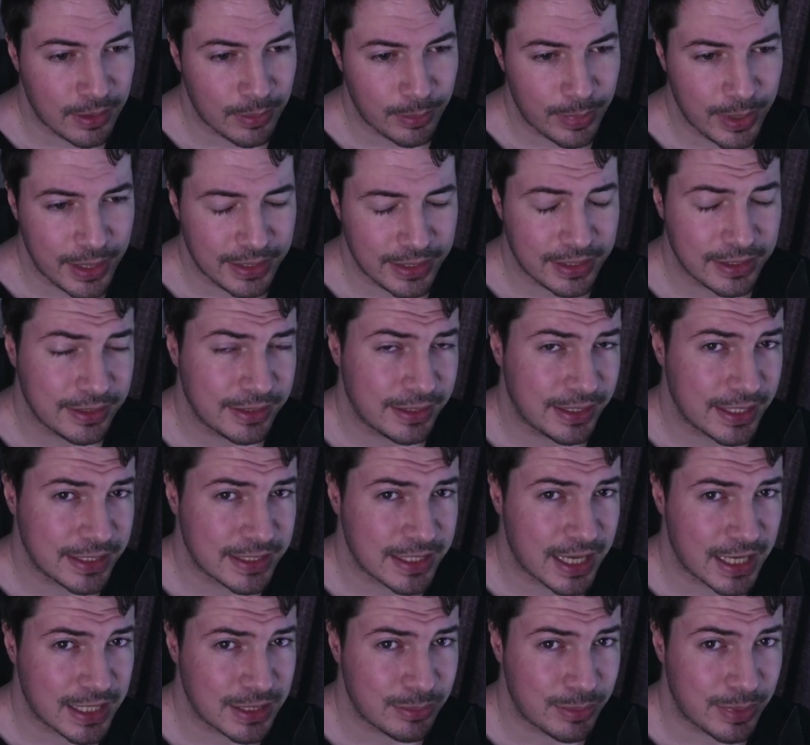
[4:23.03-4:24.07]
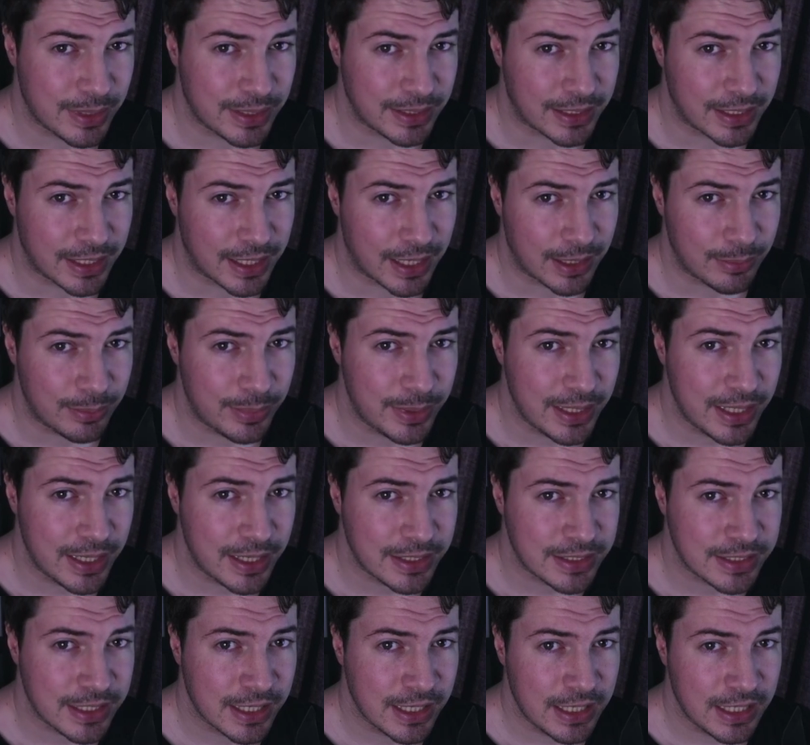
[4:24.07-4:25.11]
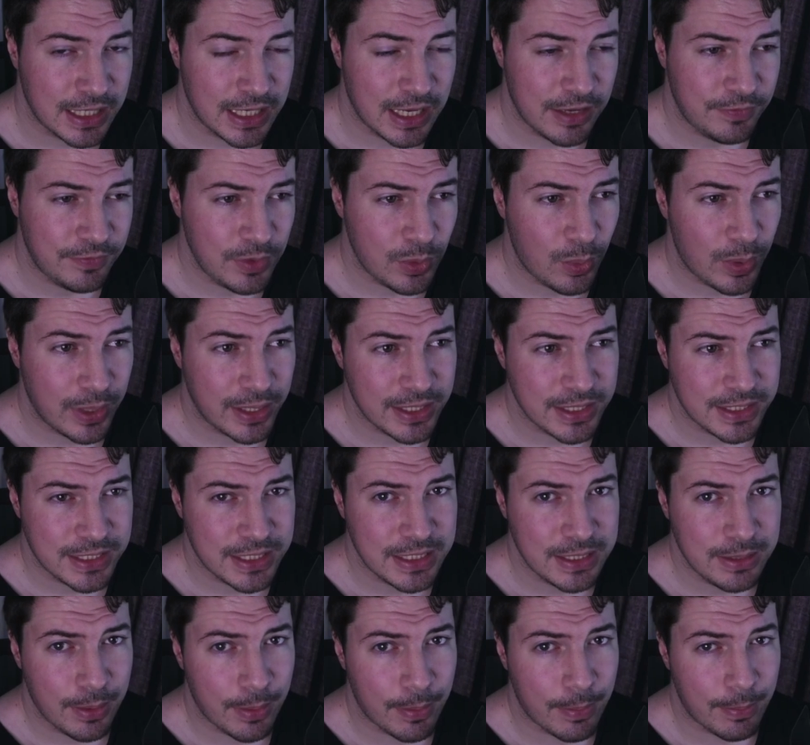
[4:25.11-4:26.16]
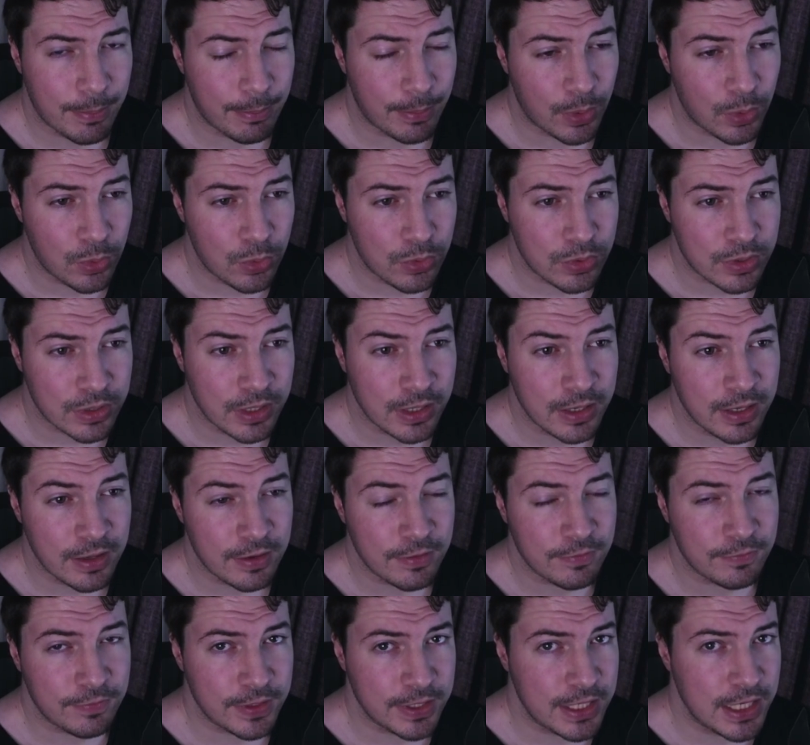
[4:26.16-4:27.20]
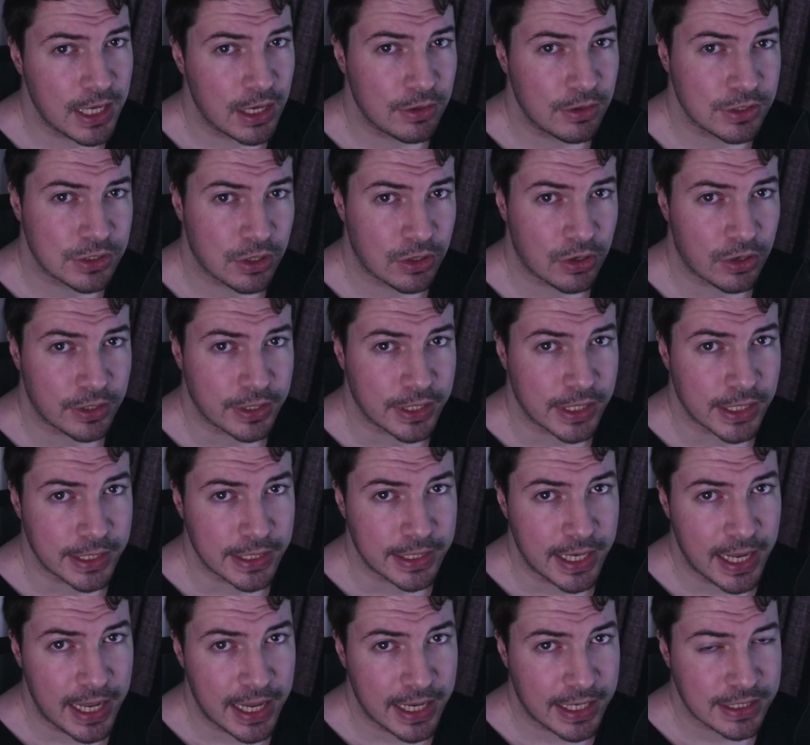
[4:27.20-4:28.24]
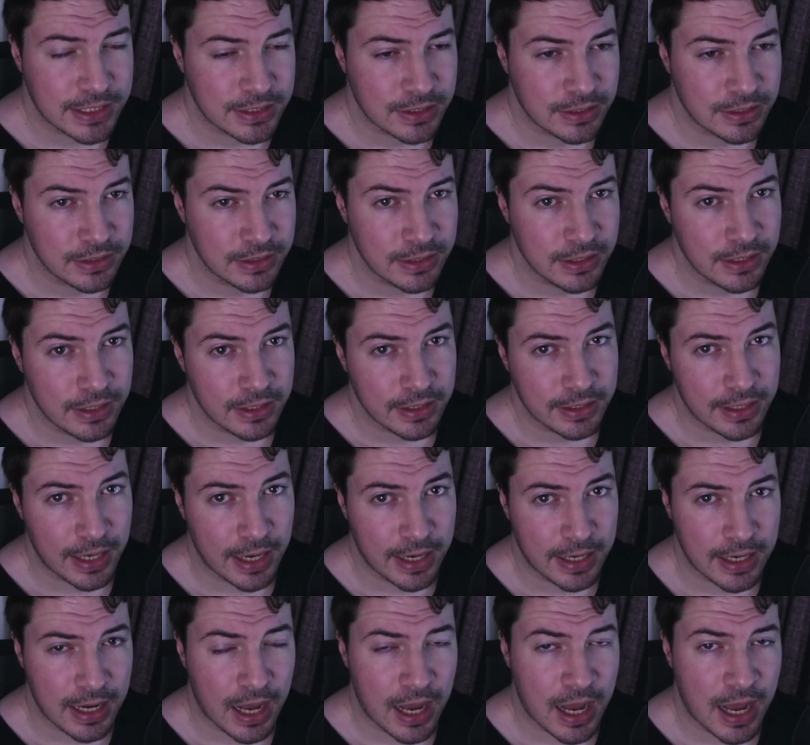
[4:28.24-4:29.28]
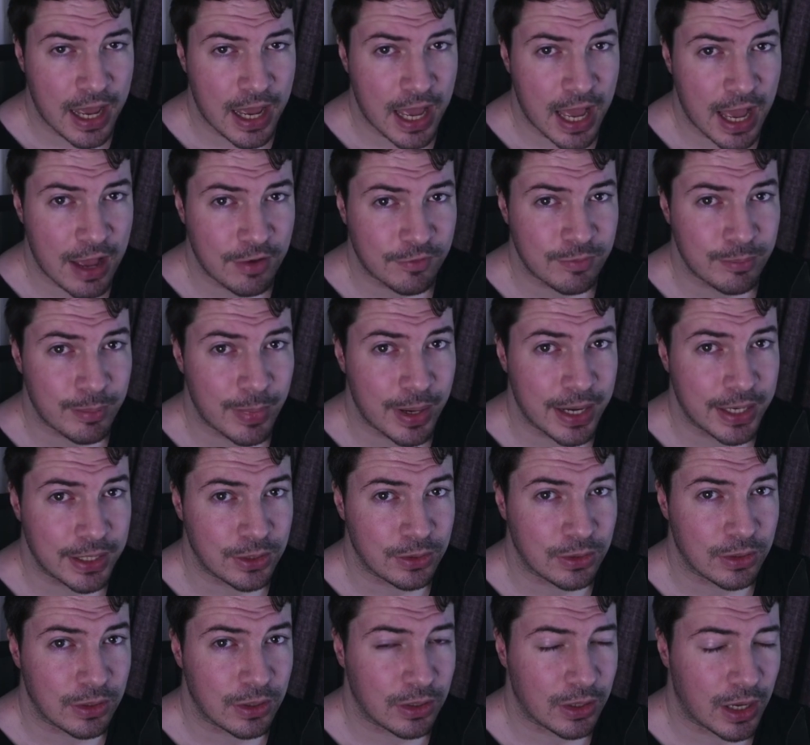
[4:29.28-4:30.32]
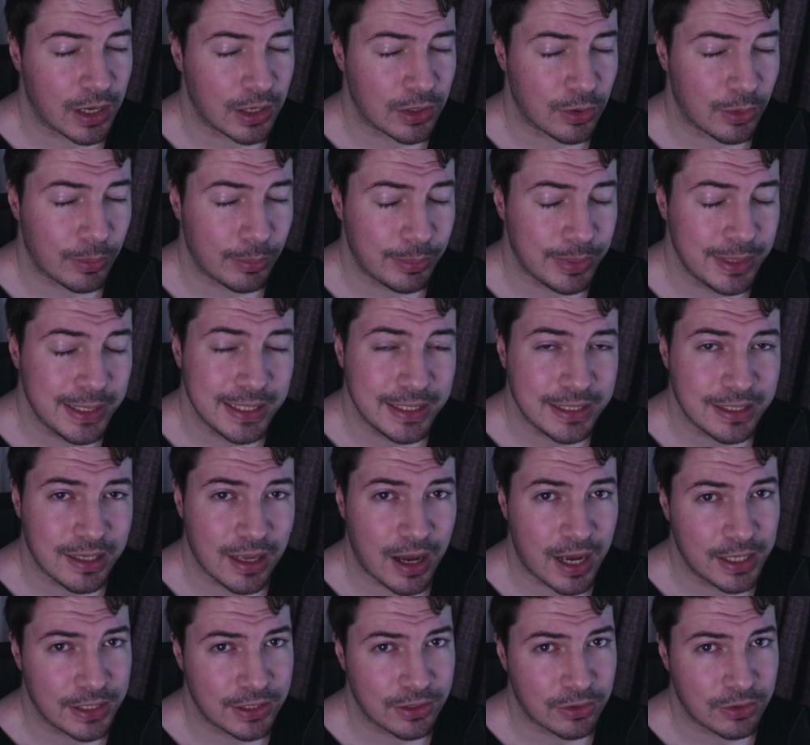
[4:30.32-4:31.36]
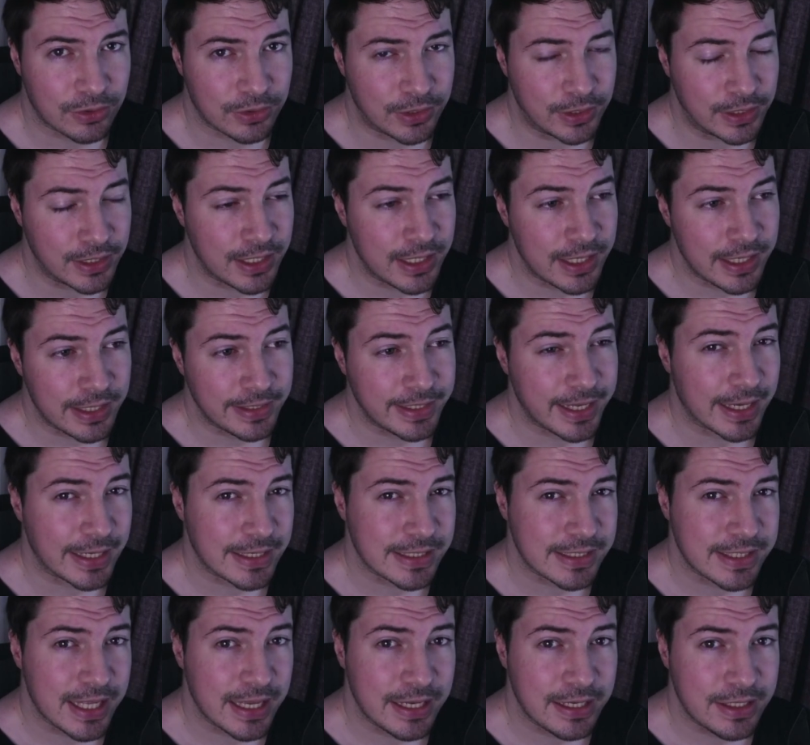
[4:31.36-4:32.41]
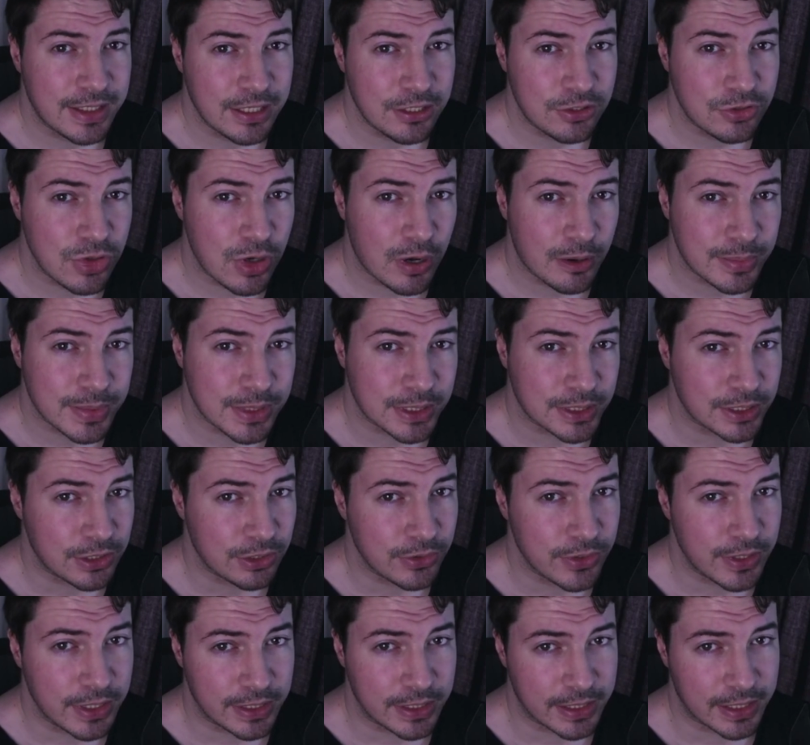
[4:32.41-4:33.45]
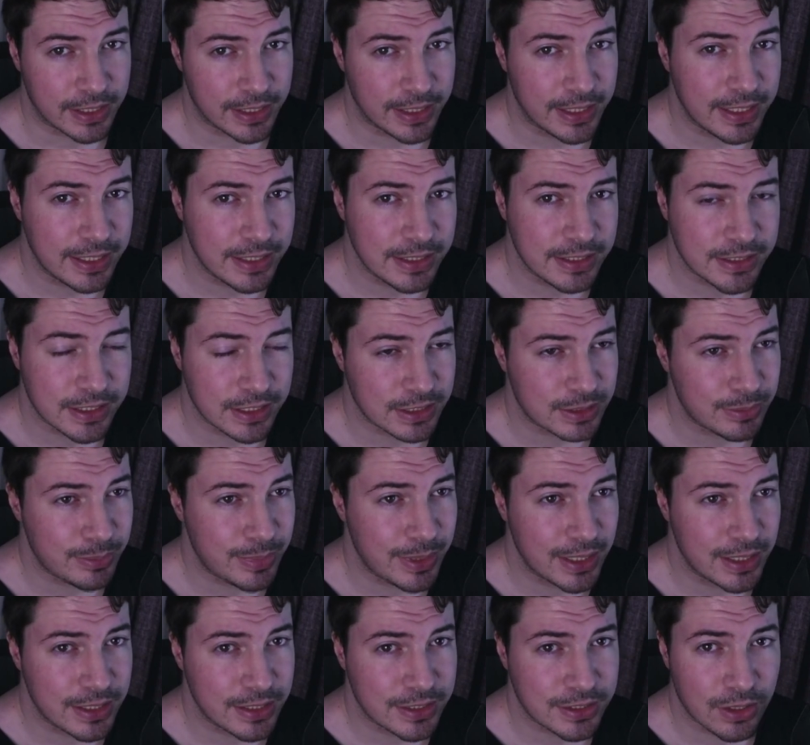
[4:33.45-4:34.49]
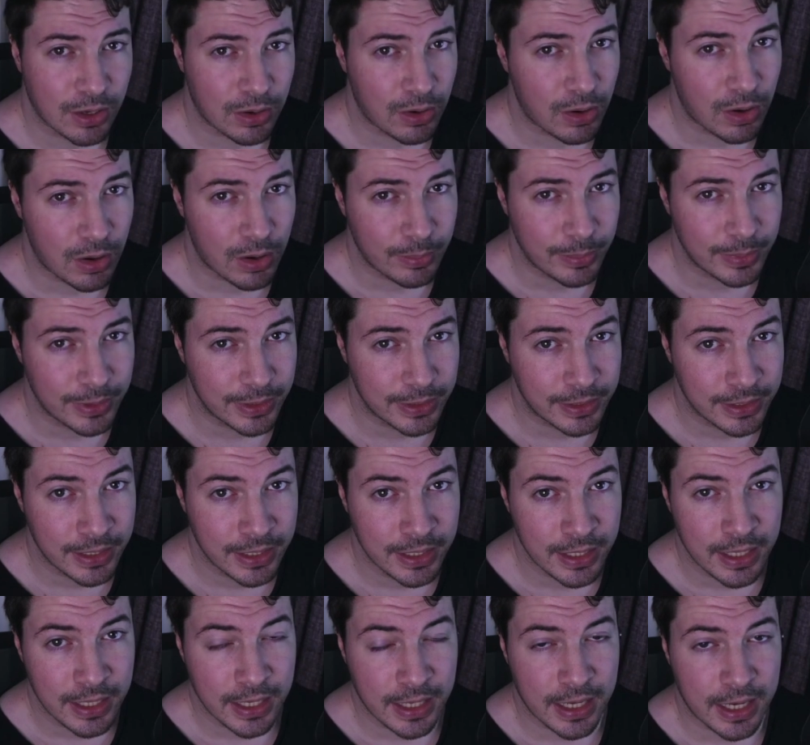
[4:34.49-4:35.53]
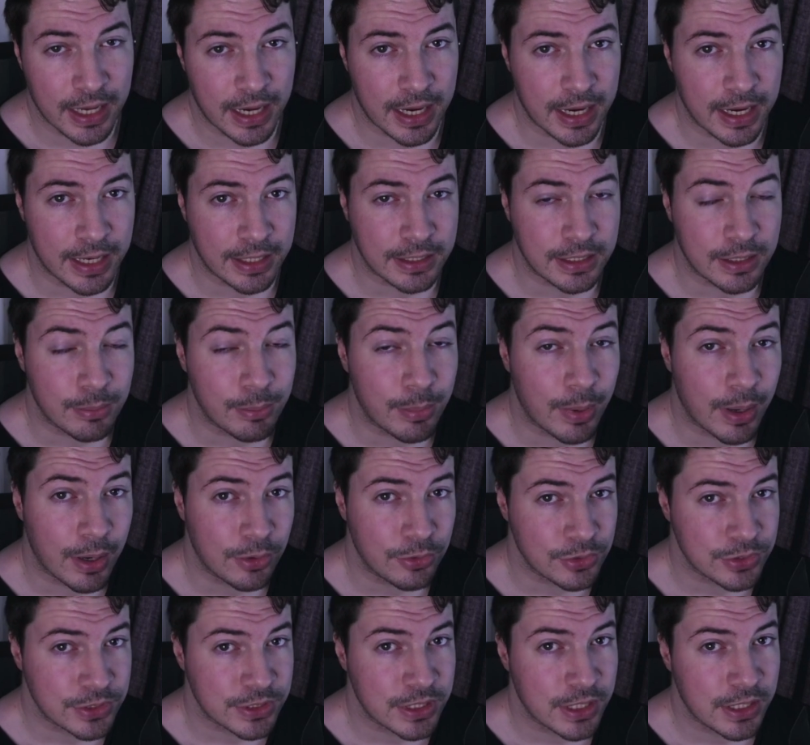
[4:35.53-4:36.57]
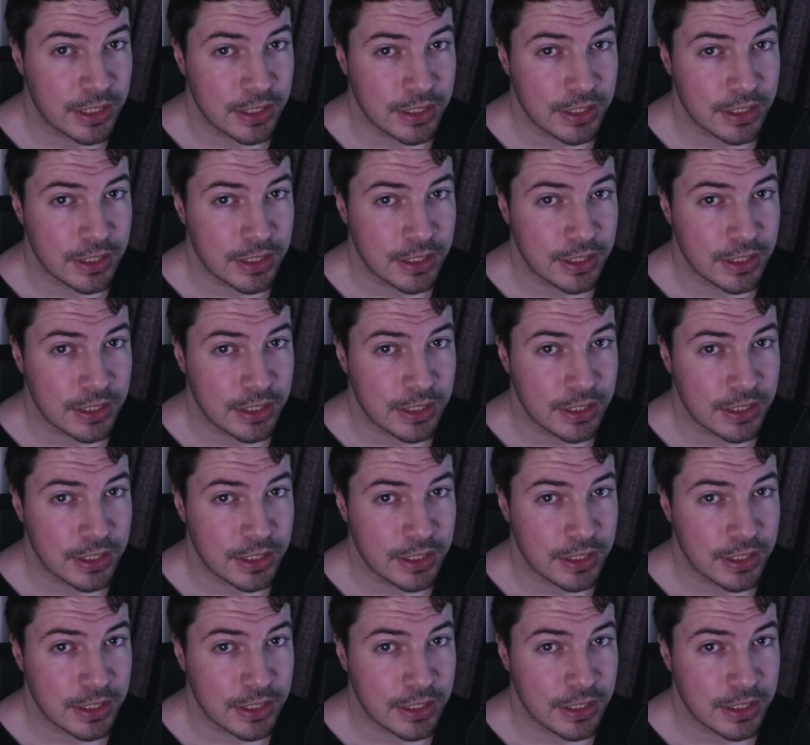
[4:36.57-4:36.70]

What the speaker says: But this has been the rapiers. If you want to see more videos on dex, then I have made a complete guide on dexterity drops, including the rings, the spears, the armor, and the bows.